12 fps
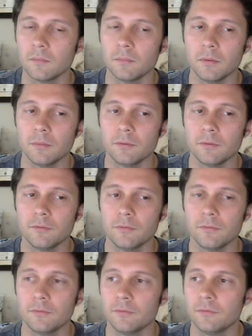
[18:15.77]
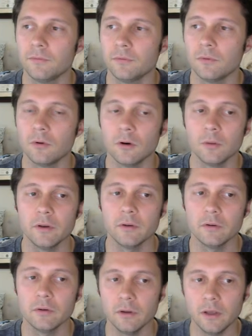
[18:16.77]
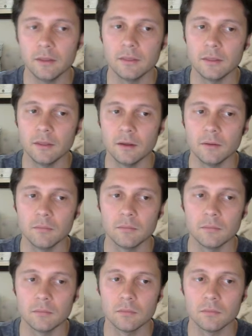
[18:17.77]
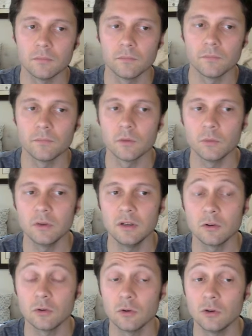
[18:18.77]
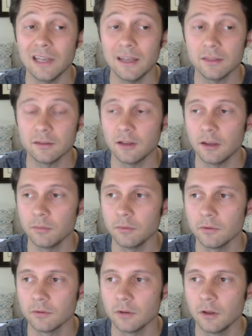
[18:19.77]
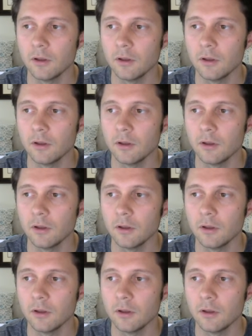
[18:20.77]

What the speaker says: But before we create them, we need to create the tables.